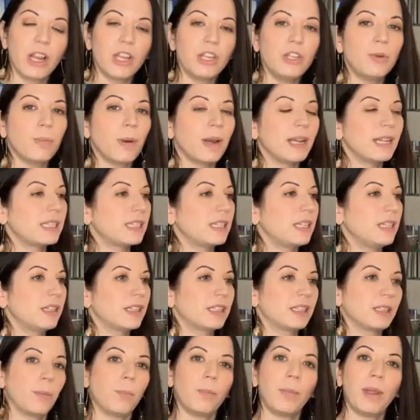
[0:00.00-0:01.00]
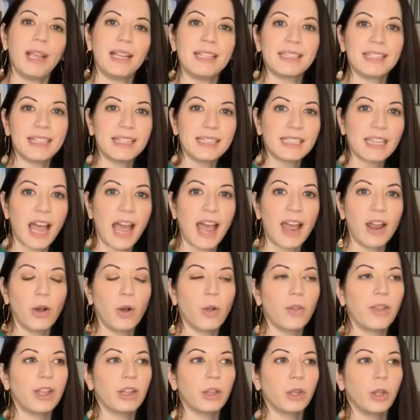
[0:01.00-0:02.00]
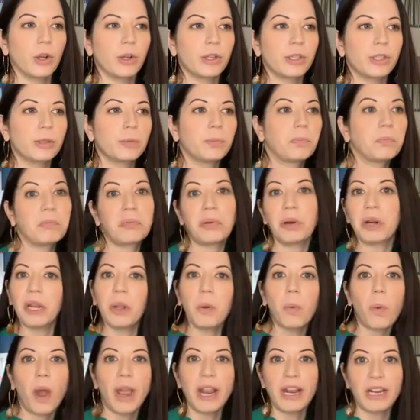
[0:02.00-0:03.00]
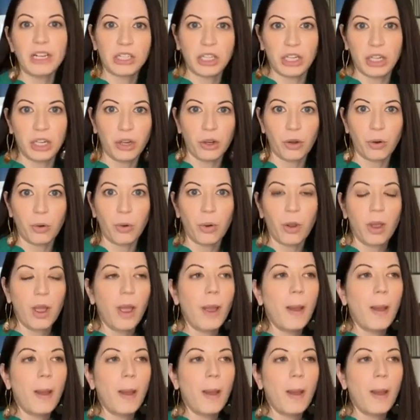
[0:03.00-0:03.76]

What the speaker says: you might see this amazing tile that looks pretty white to you,